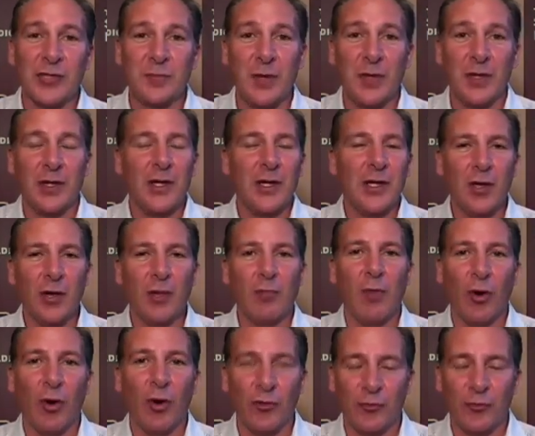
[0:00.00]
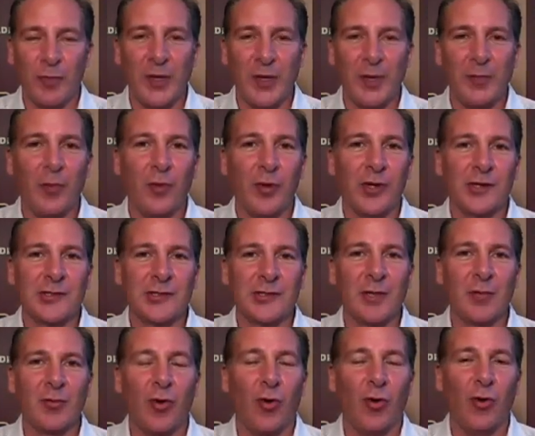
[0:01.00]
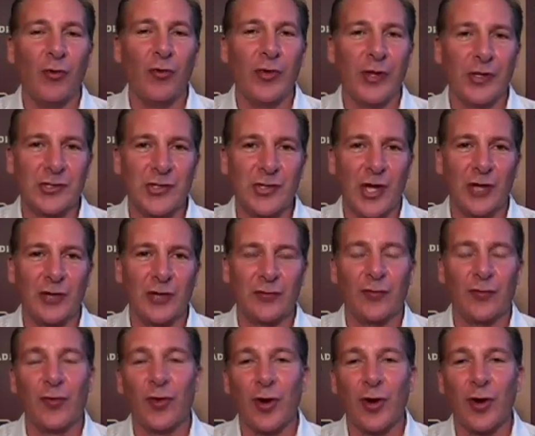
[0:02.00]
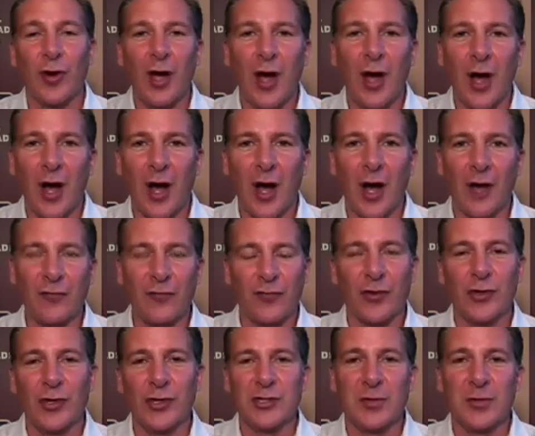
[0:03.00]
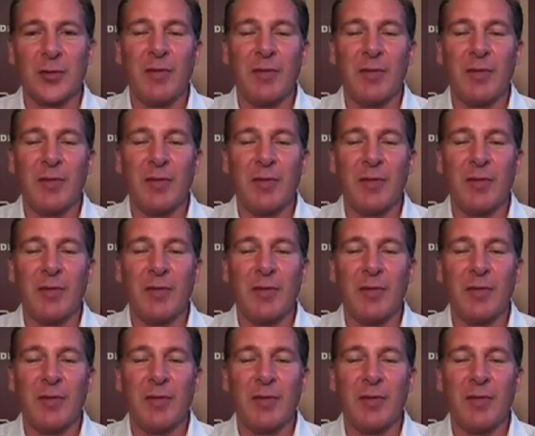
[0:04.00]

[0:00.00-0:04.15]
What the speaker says: but most people would accept gold in exchange for goods.